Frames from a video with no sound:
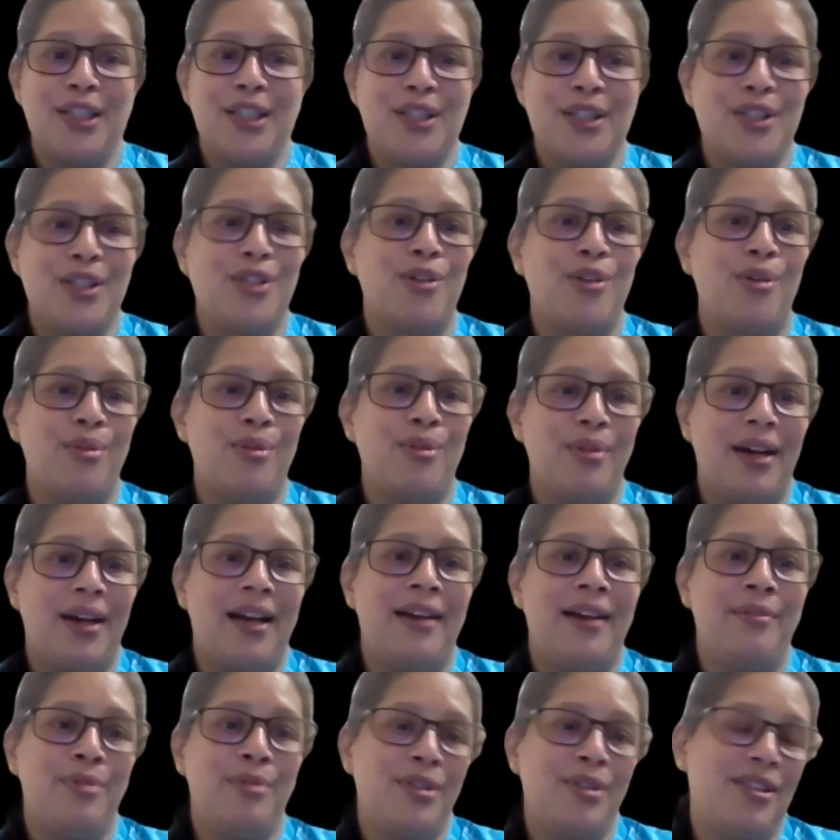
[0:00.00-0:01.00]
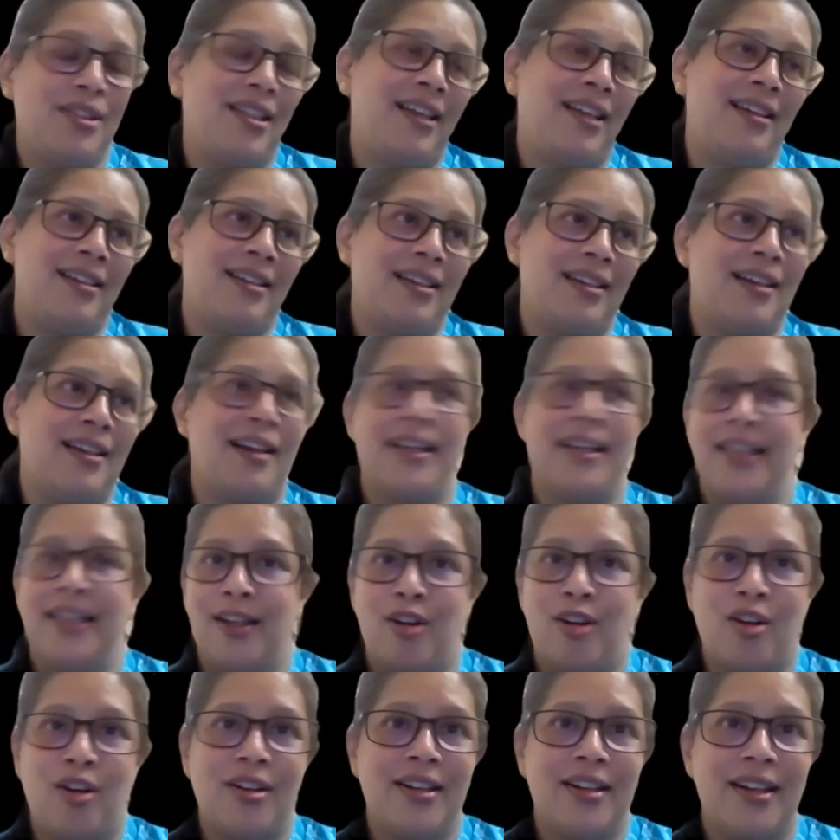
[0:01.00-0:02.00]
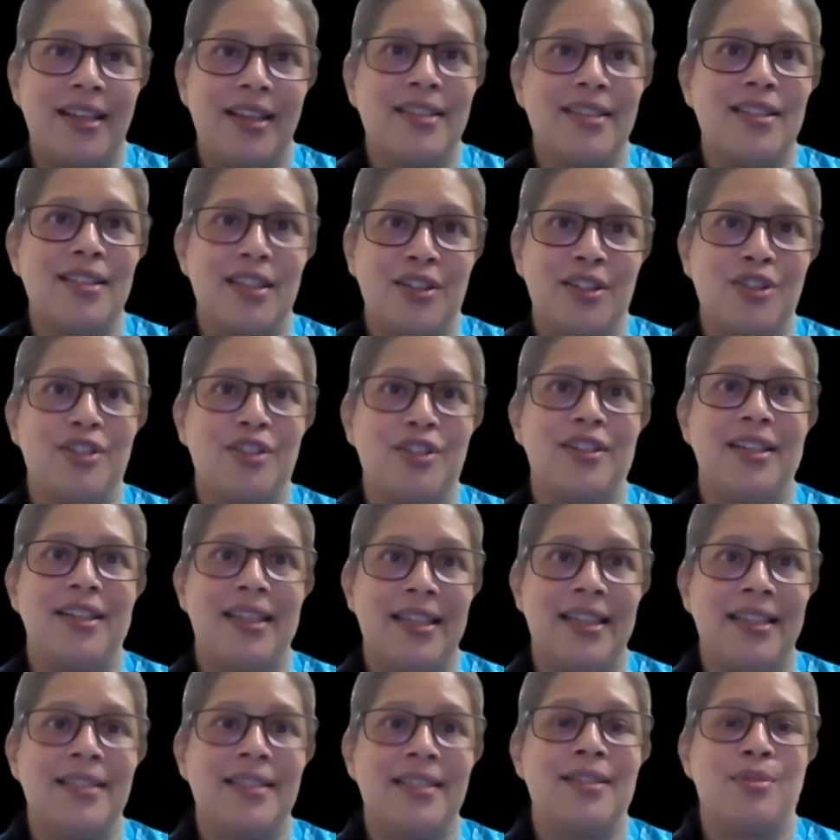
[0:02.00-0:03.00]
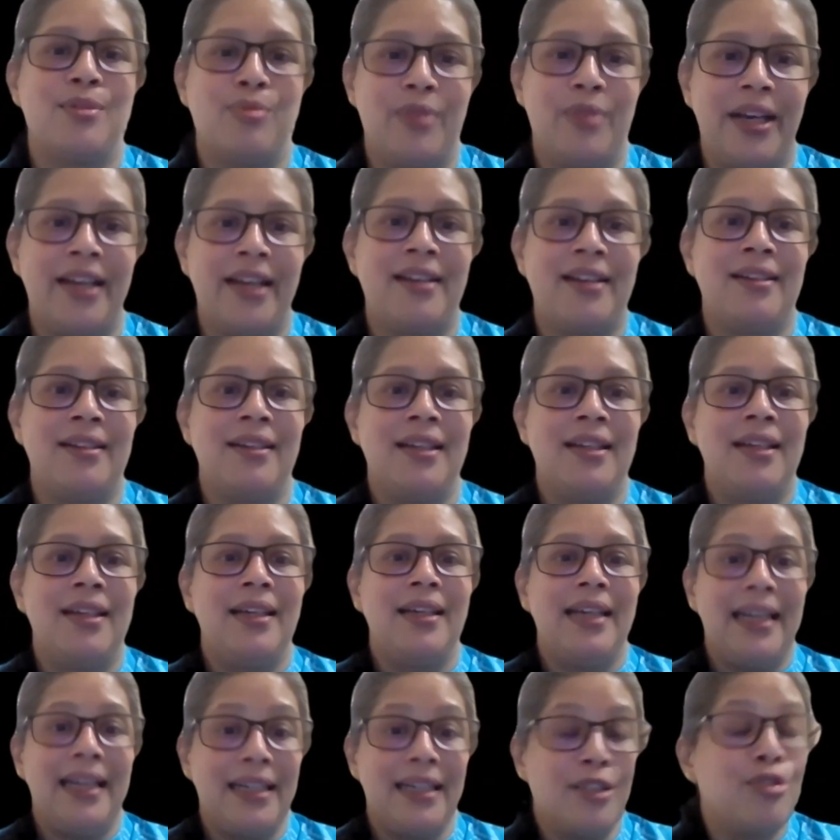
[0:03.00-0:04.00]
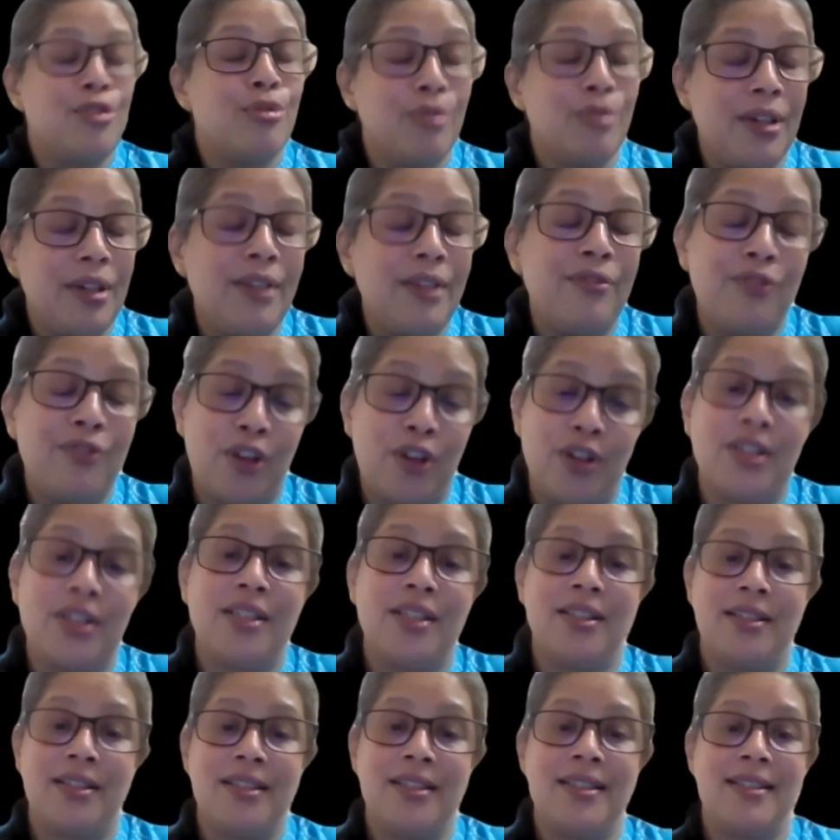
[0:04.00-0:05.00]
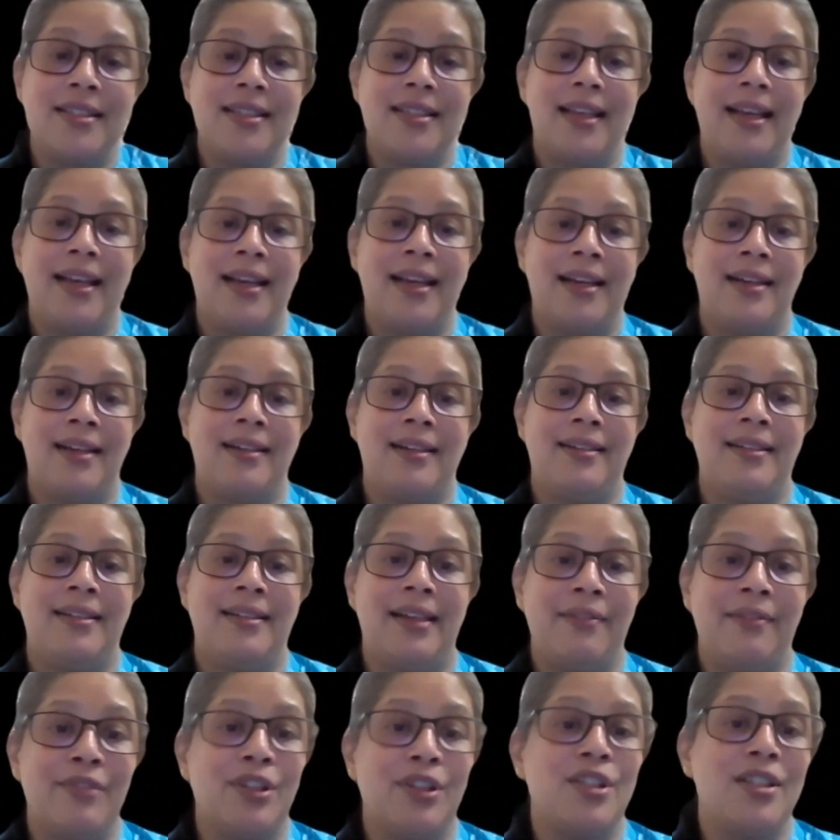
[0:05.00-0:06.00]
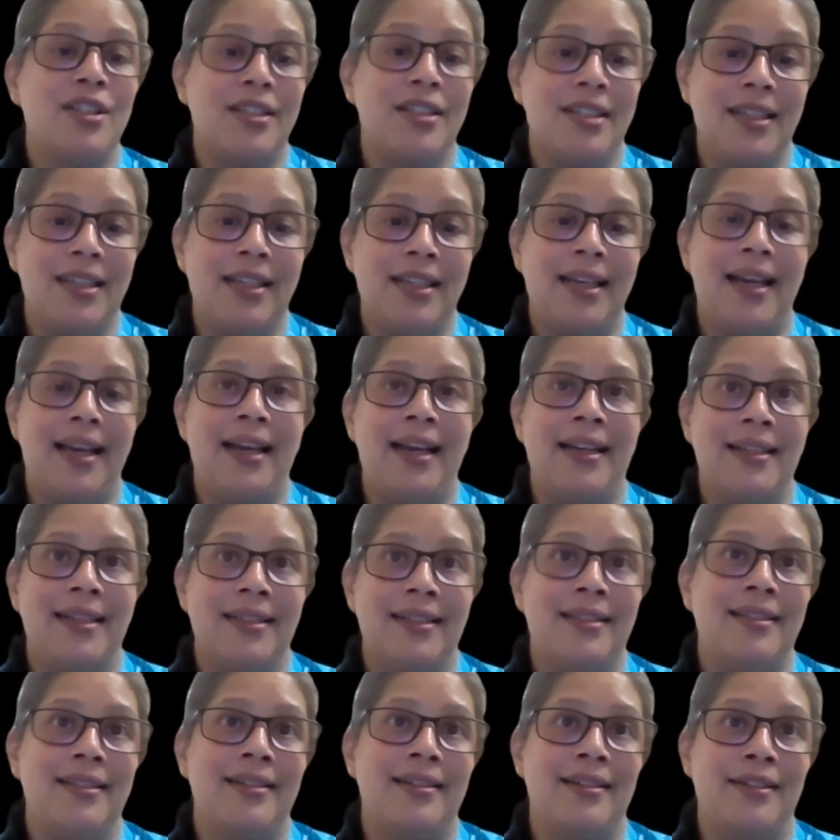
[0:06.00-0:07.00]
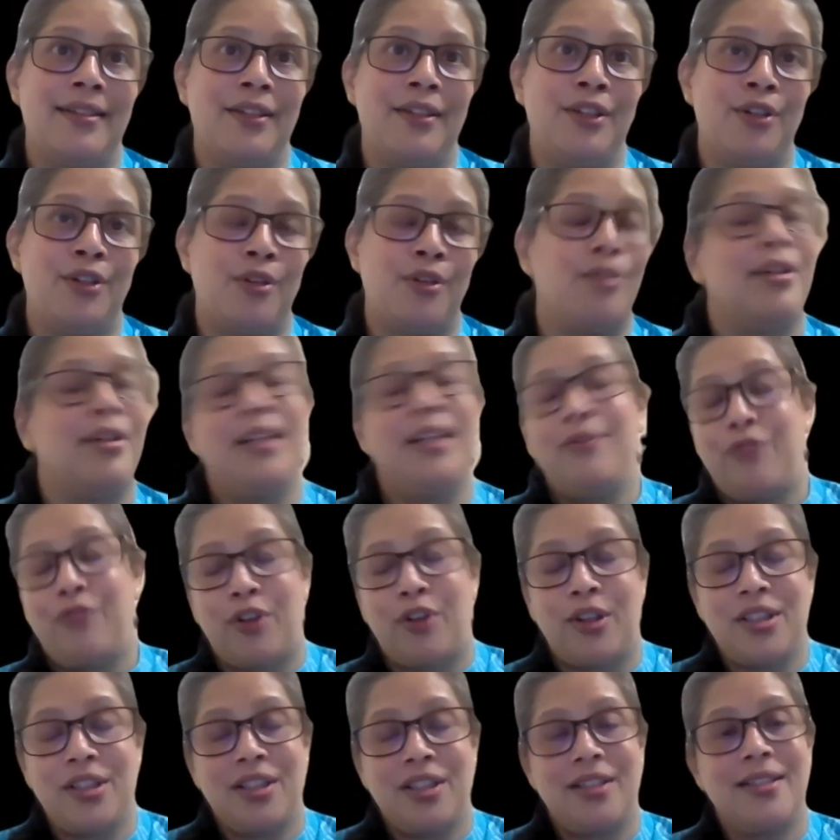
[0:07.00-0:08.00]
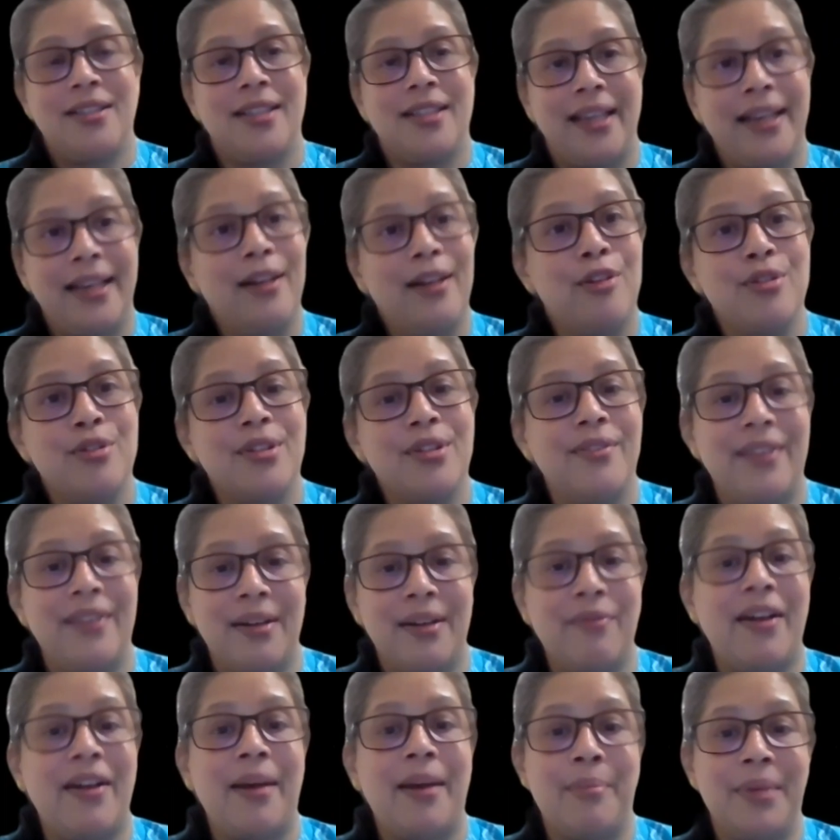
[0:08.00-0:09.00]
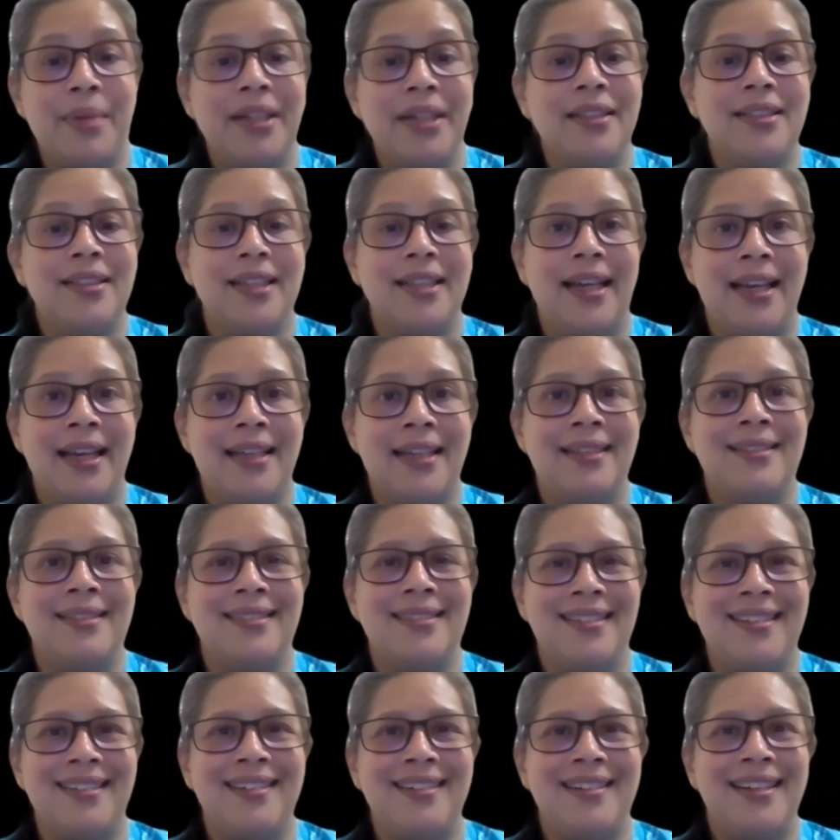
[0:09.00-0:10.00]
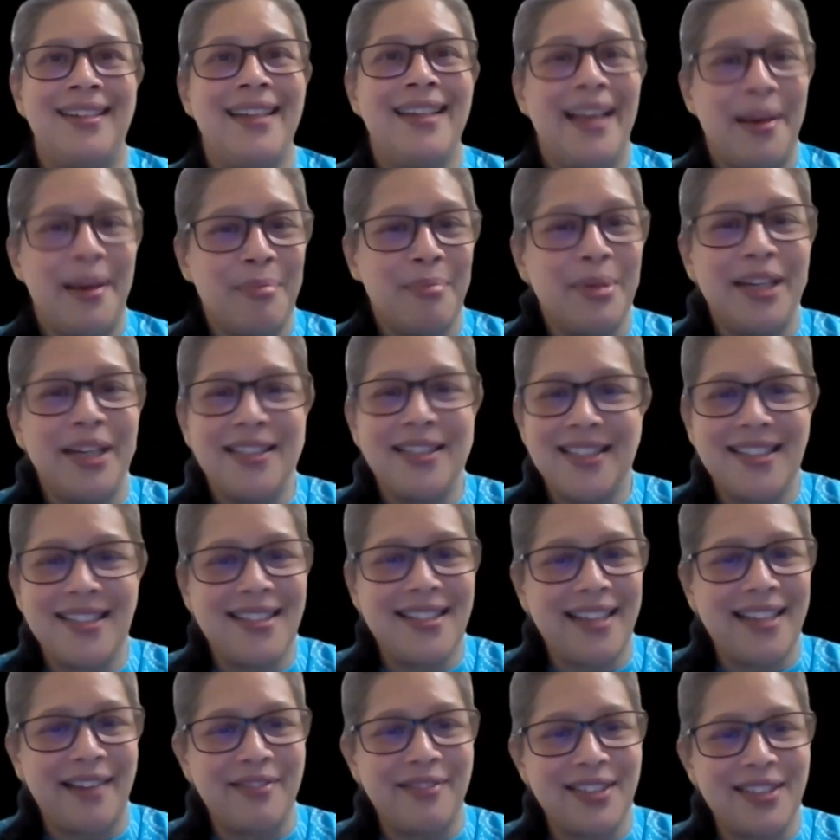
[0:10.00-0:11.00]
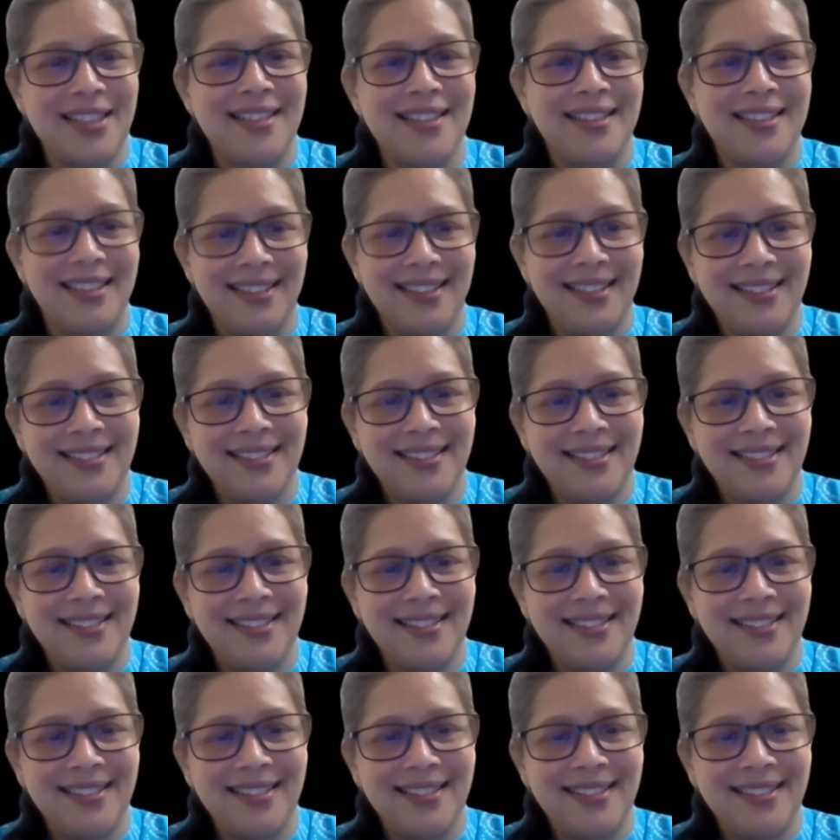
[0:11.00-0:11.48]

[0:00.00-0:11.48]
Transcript: So I would think an ideal organization is where it truly fosters diversity and, it fosters an inclusive environment and embraces diversity.